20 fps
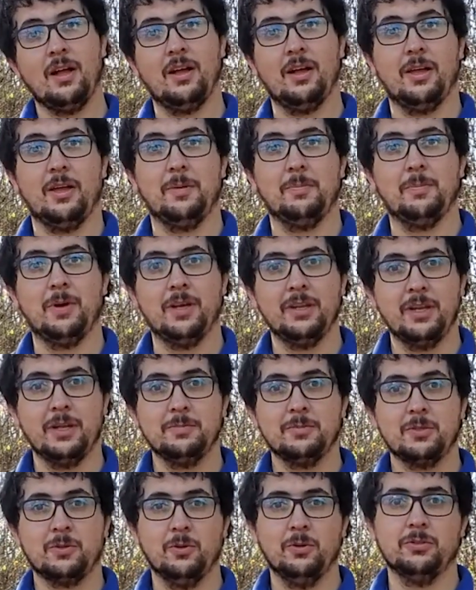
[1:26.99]
Hi, my
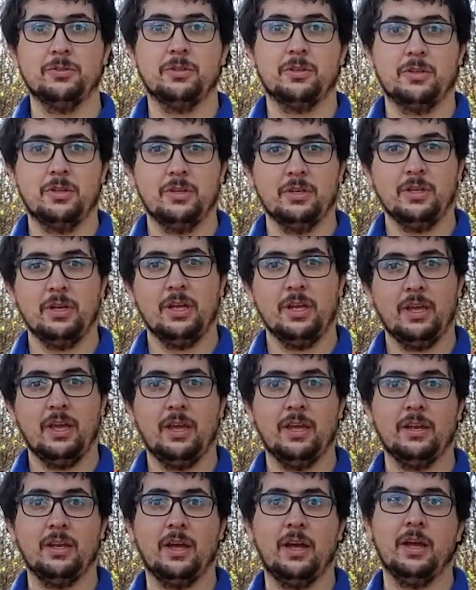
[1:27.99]
name is Walter Cook,
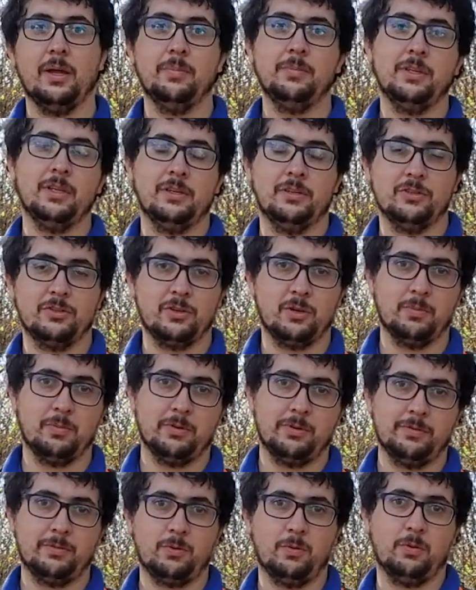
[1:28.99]
and I'm the
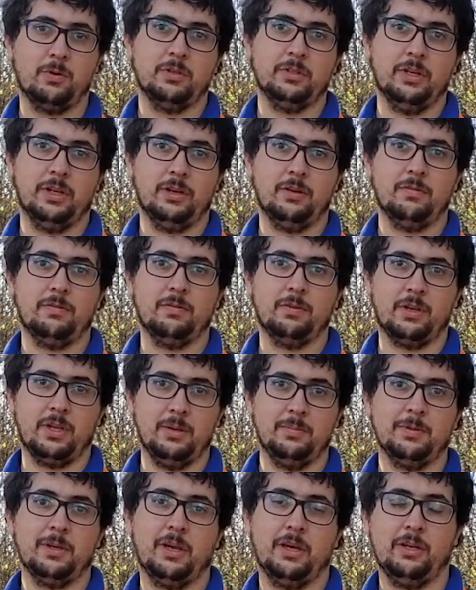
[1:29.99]
interpretive coordinator for
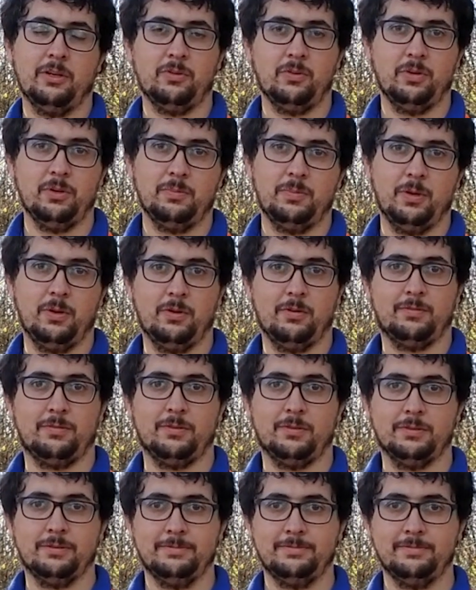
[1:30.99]
Keep Coyote Creek Beautiful.